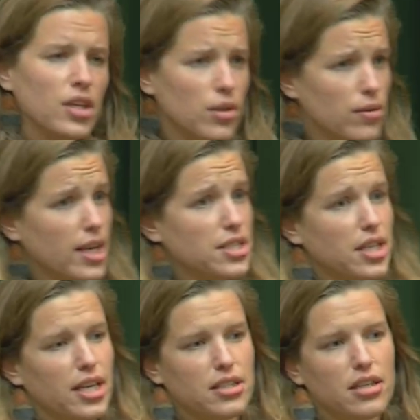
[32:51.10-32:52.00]
youth
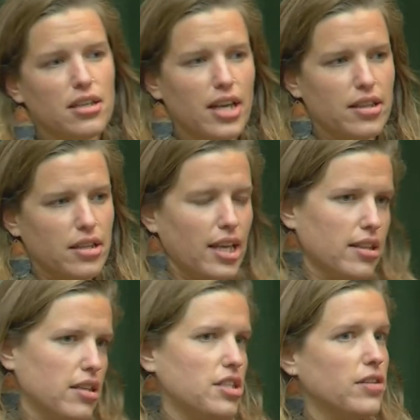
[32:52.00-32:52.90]
education and the,
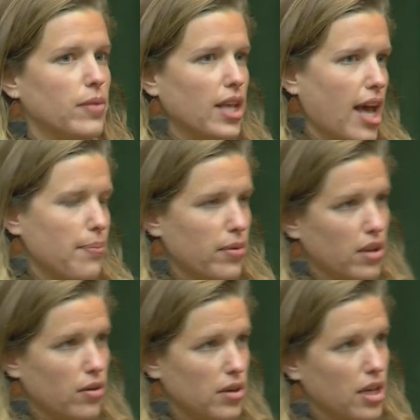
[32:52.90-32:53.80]
like the achievement gap
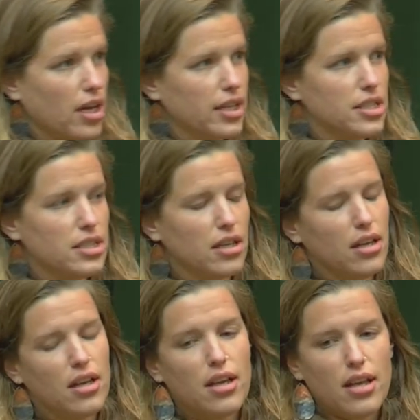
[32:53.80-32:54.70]
in going to college.
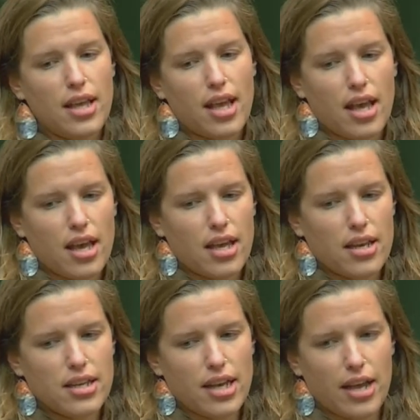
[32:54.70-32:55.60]

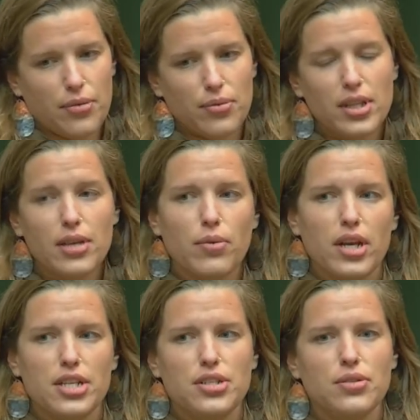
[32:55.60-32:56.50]
And I really
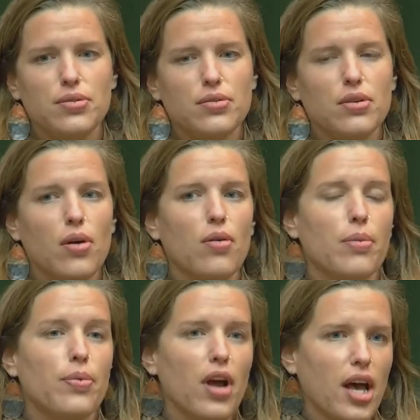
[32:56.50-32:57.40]
wanted to go
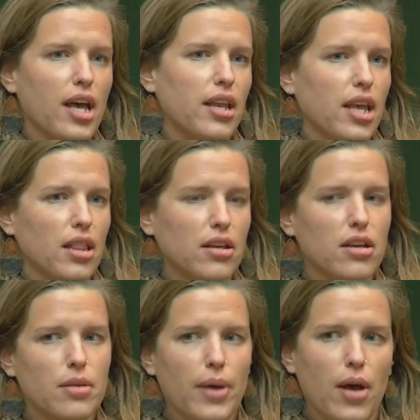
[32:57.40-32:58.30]
abroad and
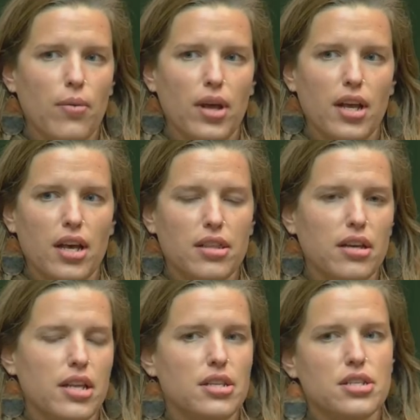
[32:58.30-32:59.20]
learn about what
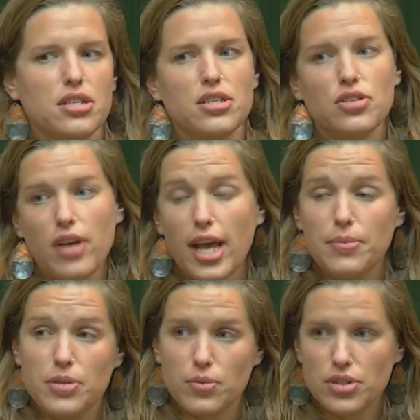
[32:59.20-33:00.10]
other indigenous
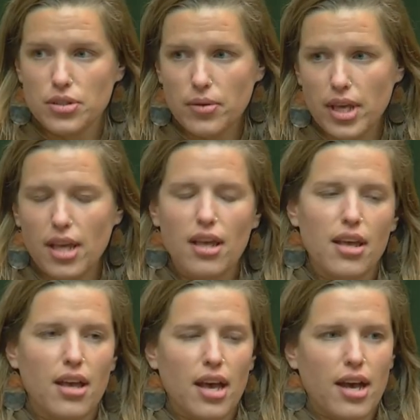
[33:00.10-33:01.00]
tribes were doing
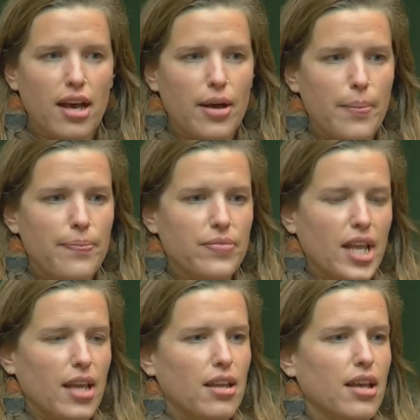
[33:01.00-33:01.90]
um,
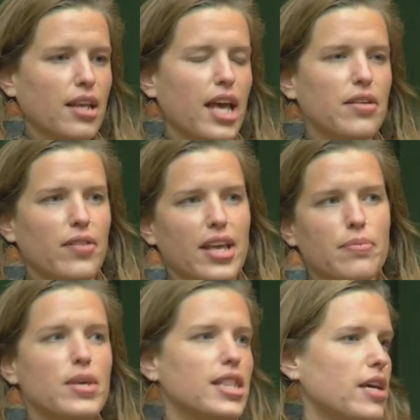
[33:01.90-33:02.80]
and, and kind of
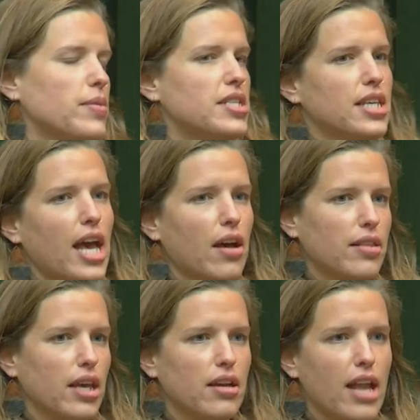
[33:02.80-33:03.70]
like meet them and see how they're